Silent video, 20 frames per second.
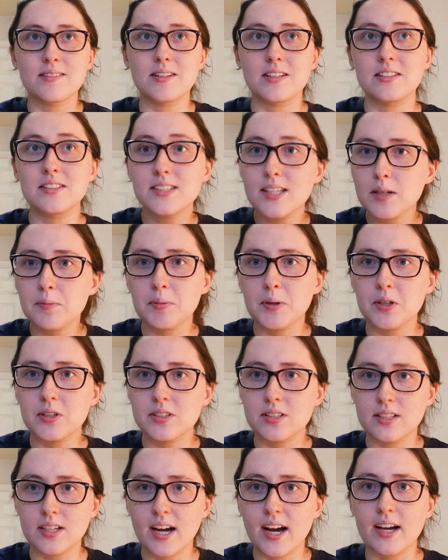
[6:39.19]
the sick
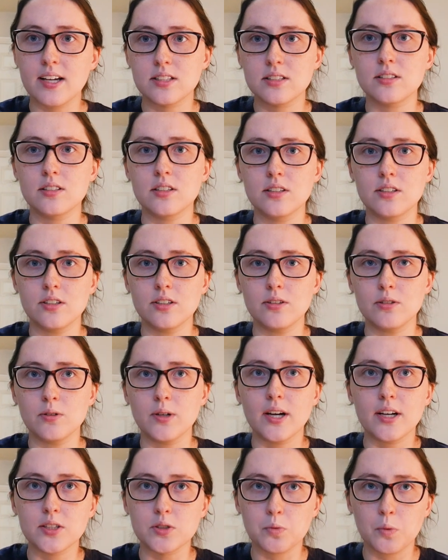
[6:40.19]
person has to do
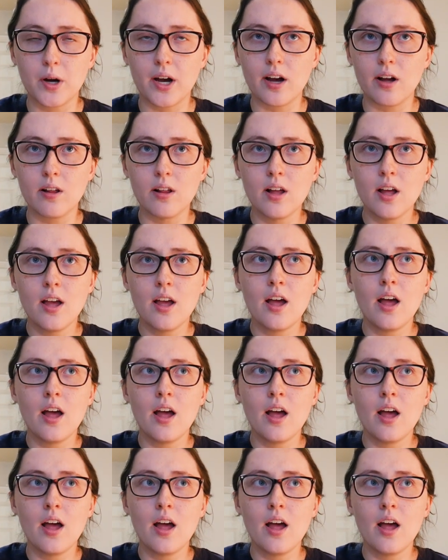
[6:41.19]
as well.